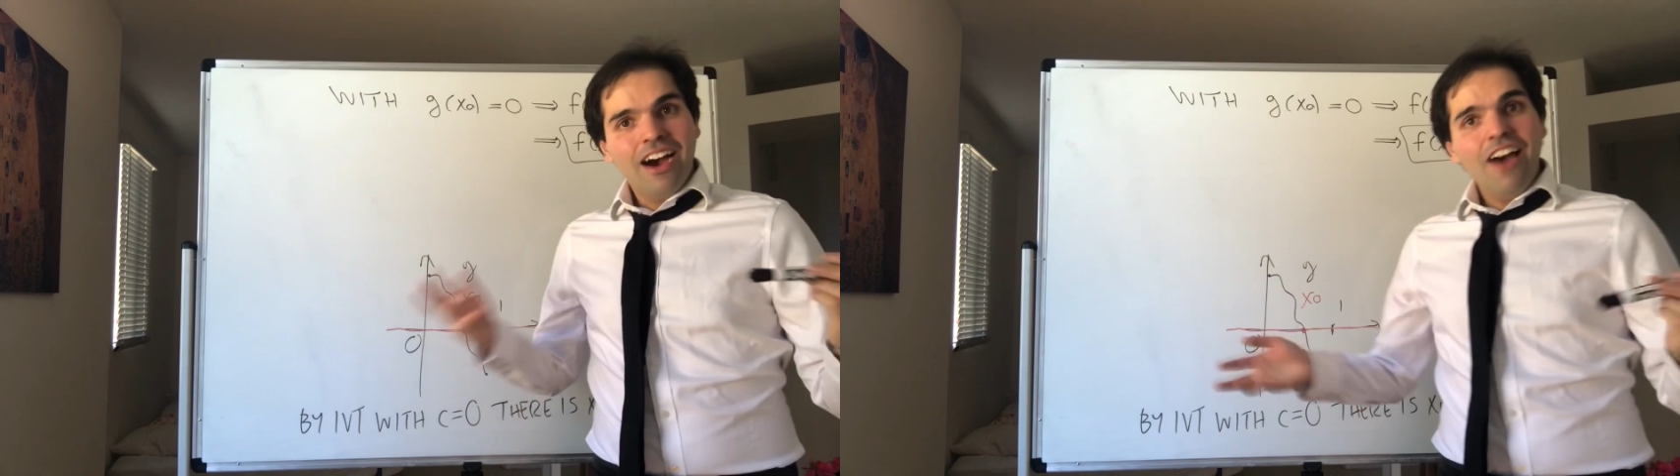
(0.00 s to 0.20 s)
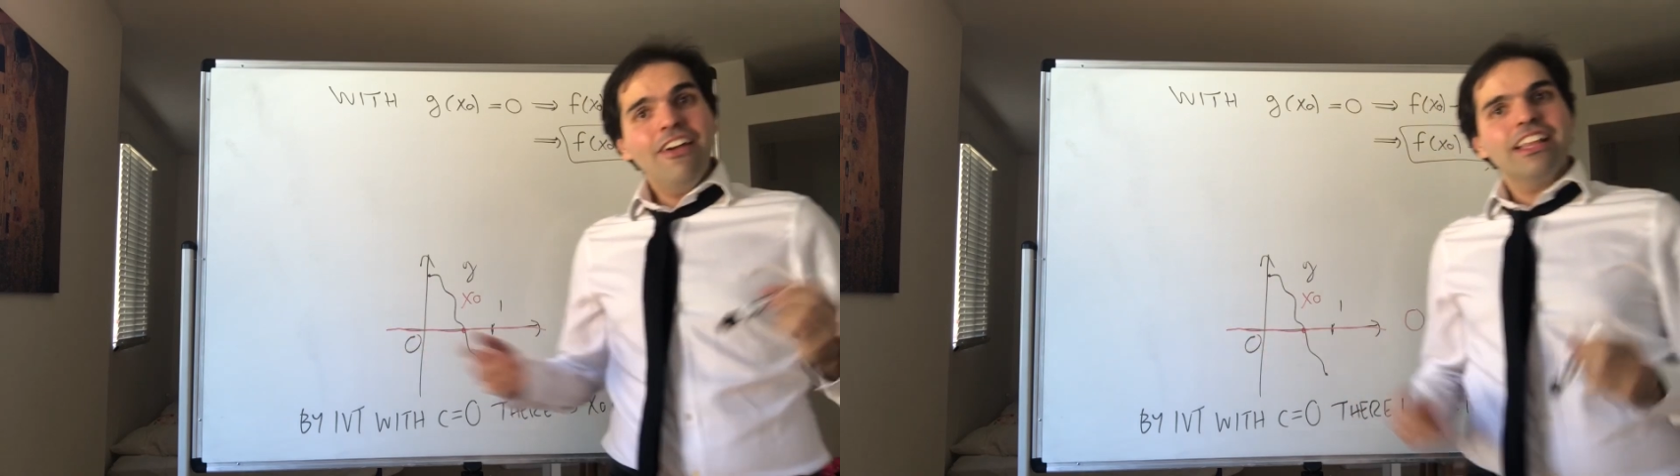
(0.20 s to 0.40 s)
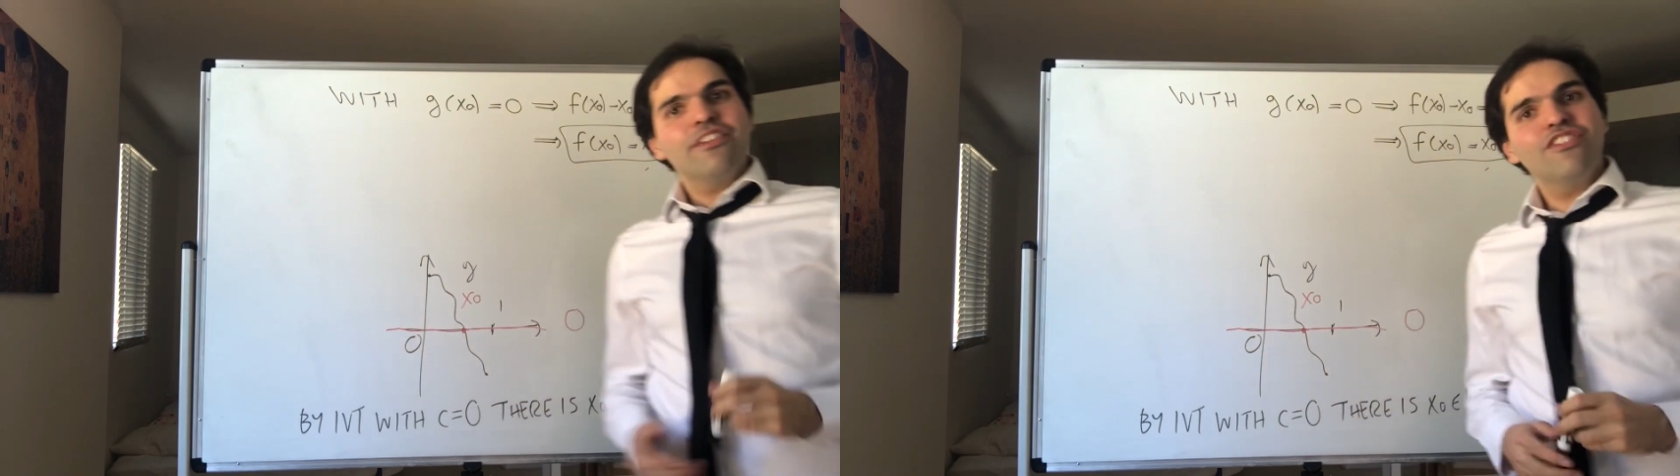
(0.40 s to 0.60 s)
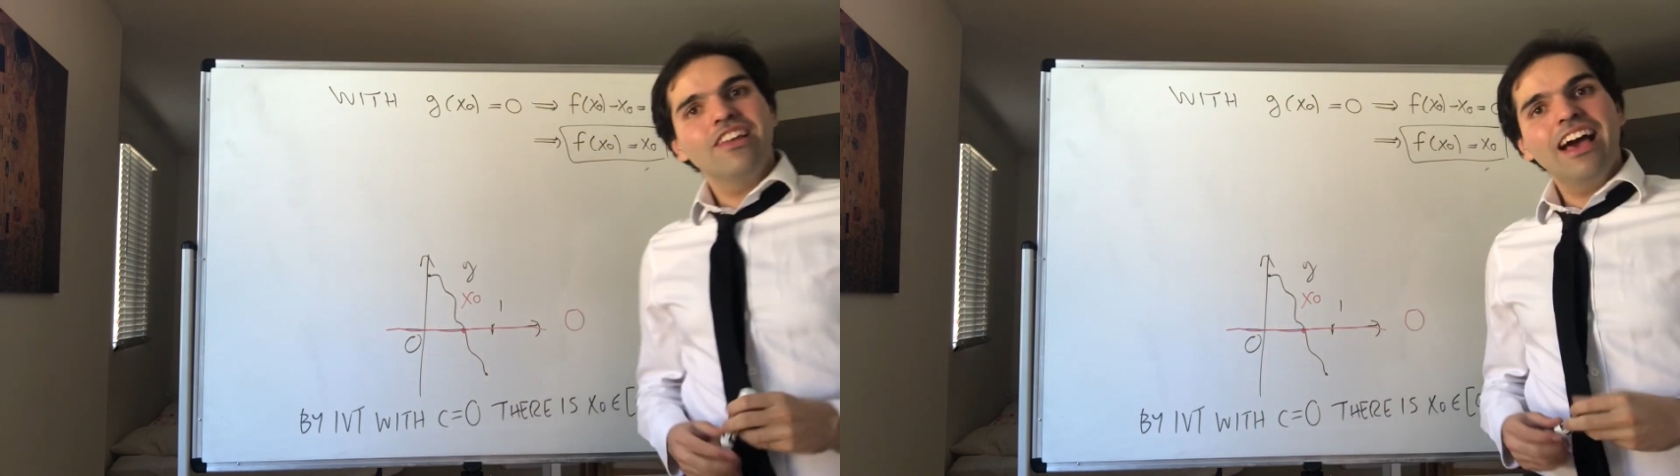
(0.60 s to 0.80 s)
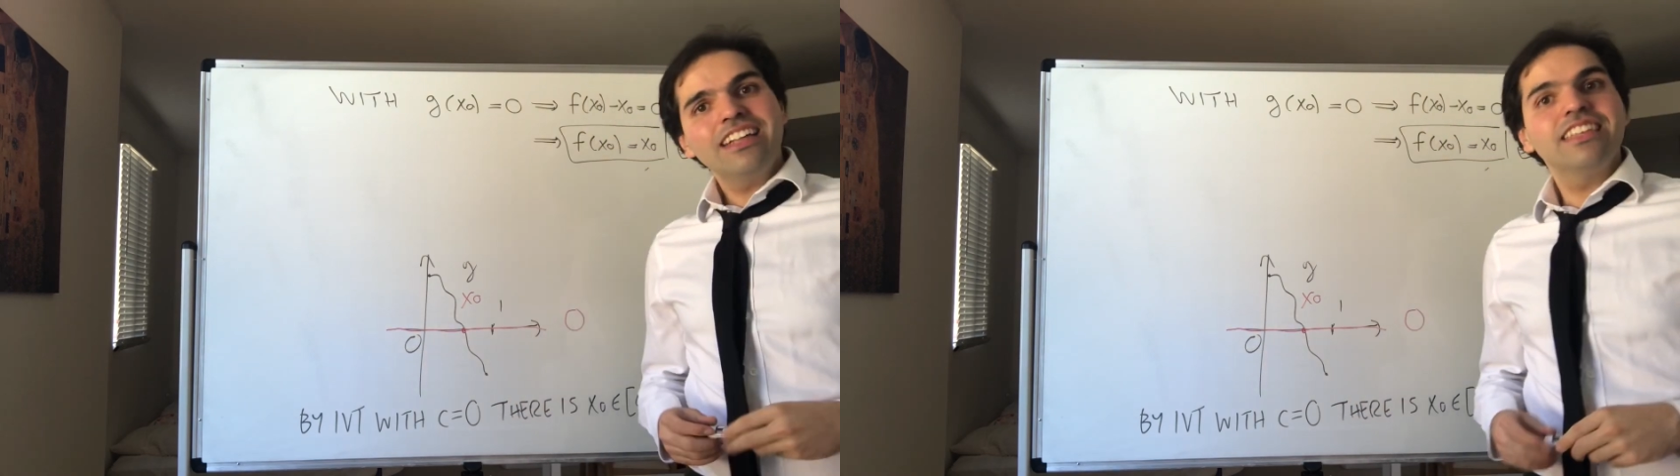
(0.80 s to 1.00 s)
All right, if you
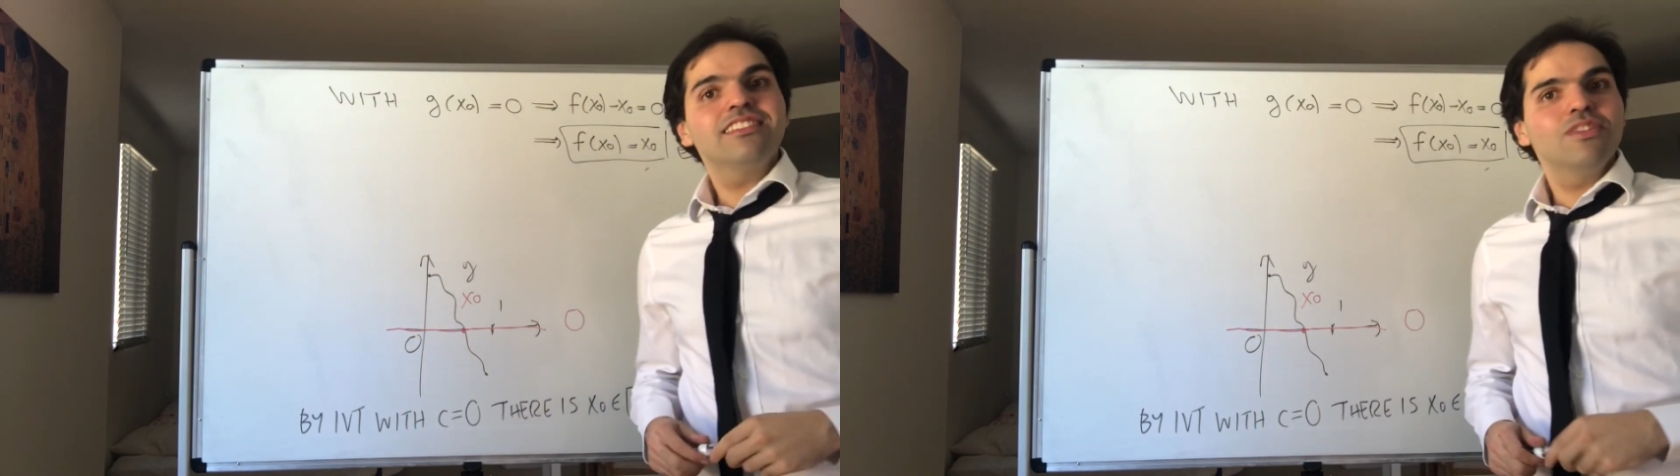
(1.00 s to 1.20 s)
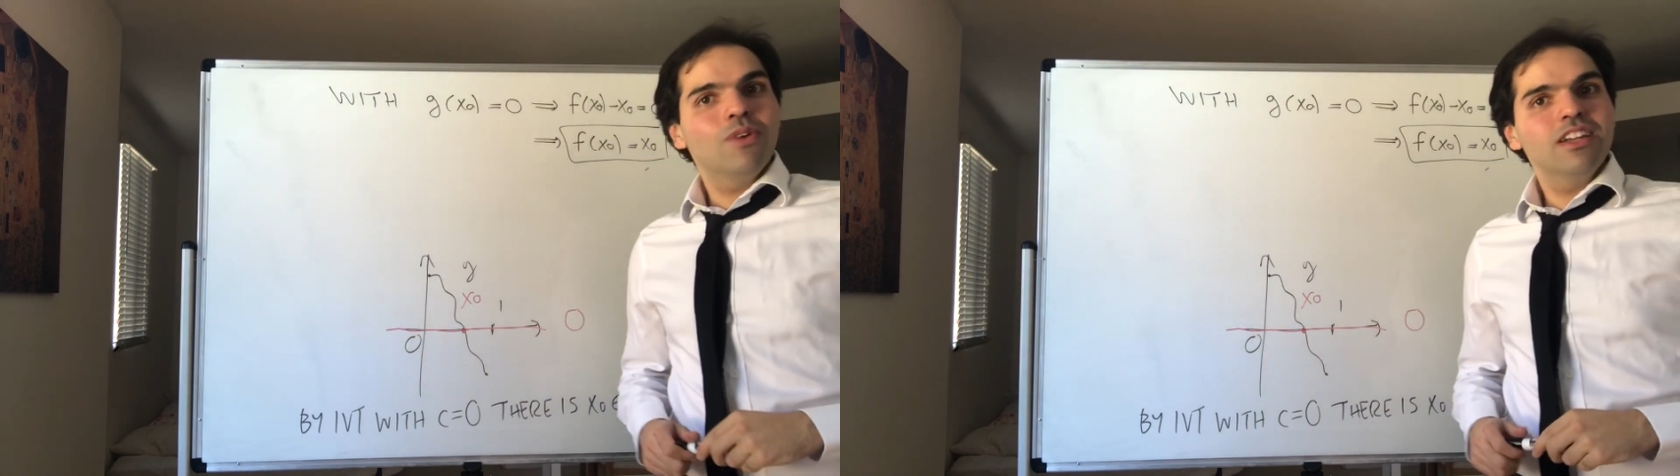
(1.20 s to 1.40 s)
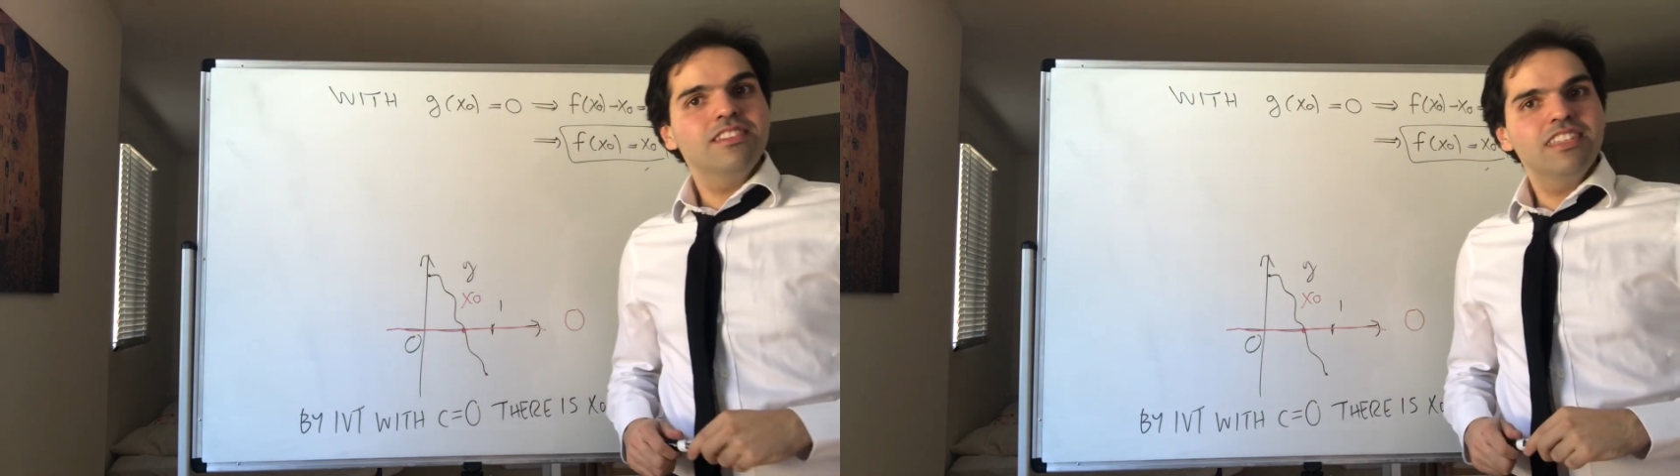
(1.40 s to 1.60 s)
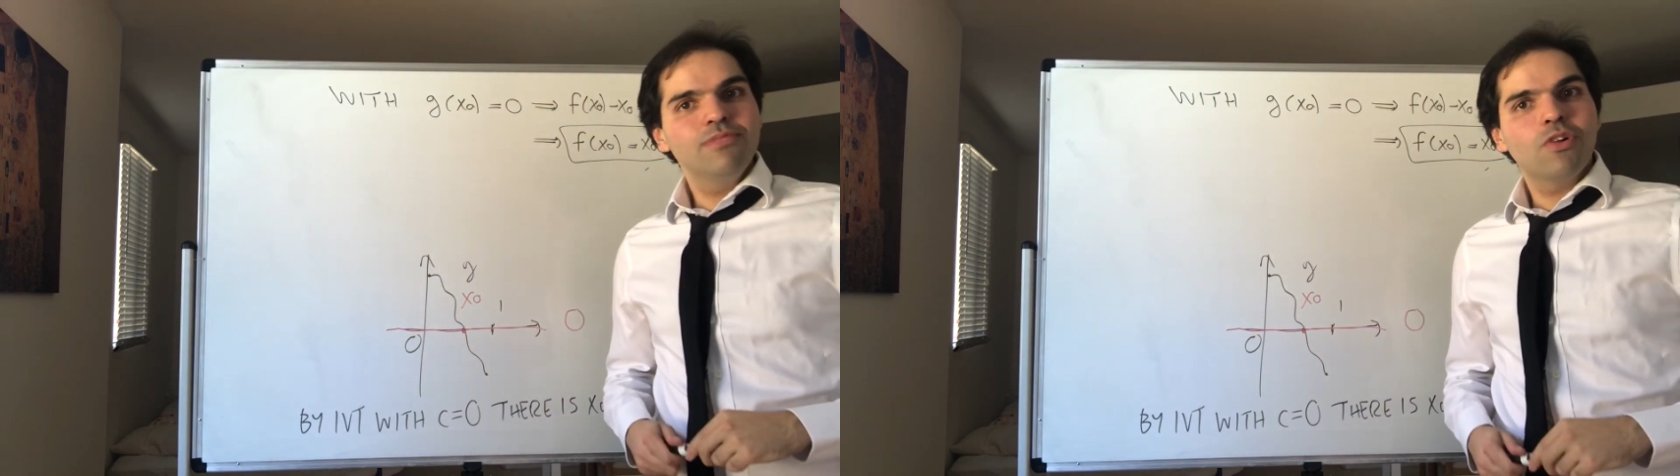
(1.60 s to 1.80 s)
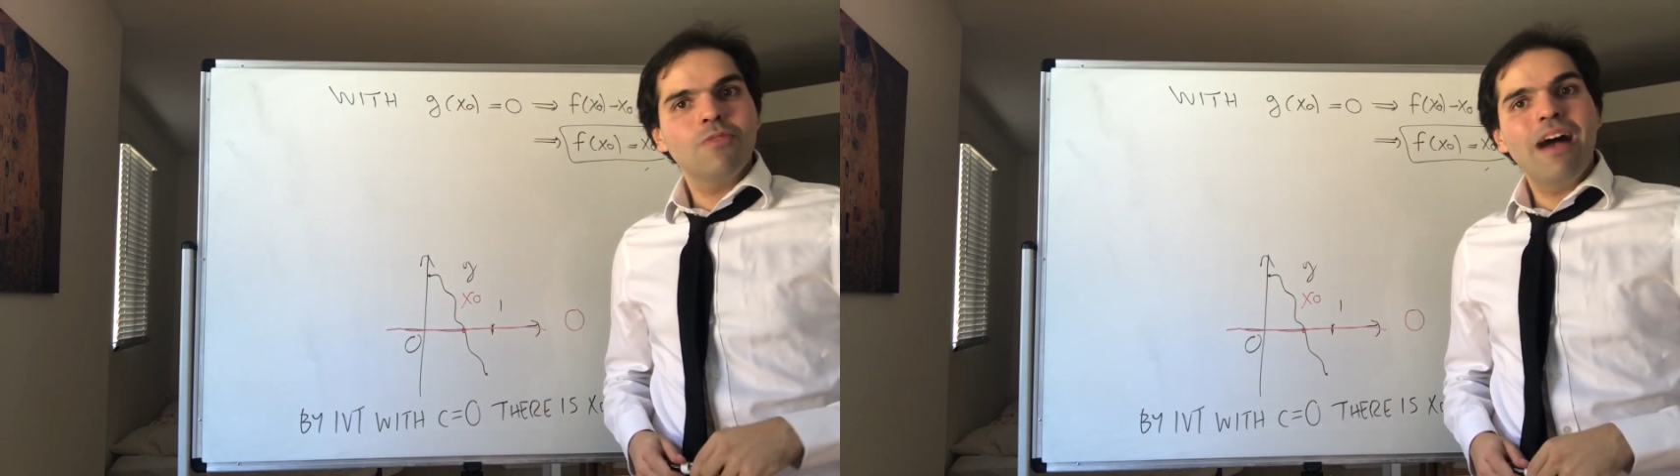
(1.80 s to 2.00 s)
like this and want to see
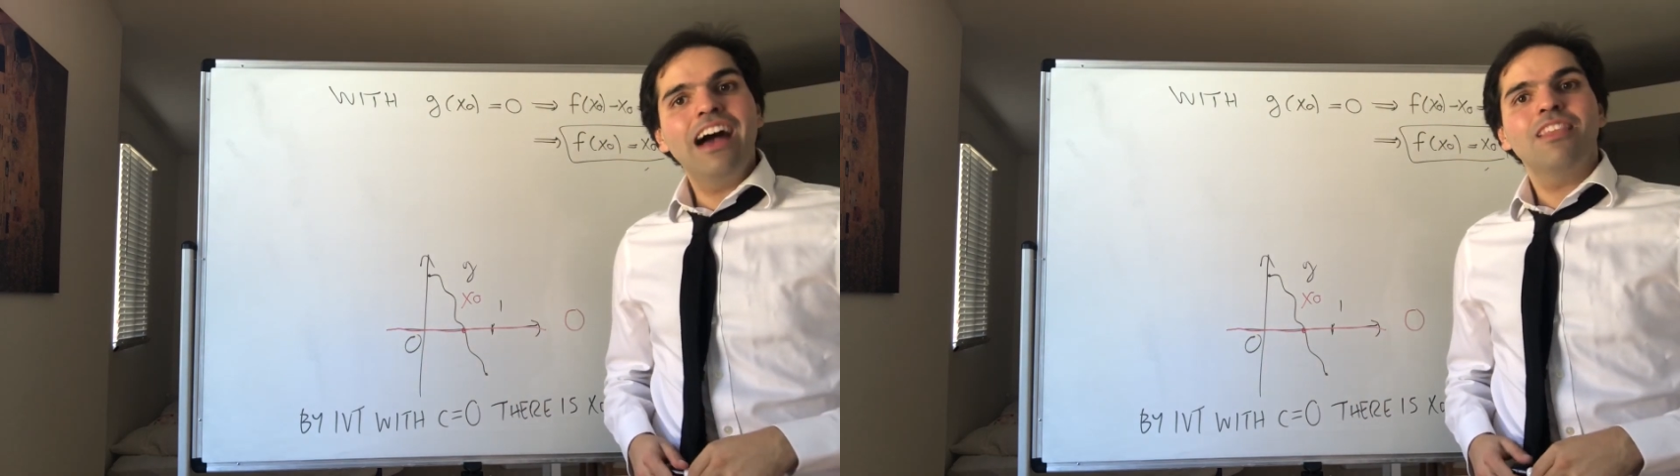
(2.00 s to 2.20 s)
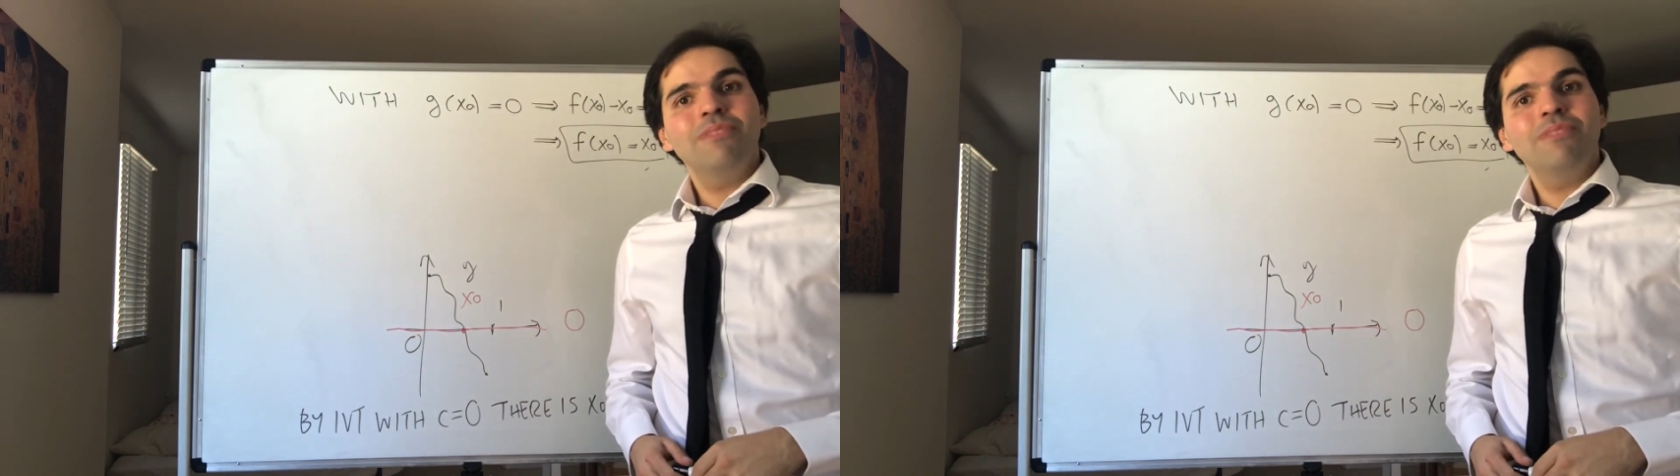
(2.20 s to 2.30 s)
more math,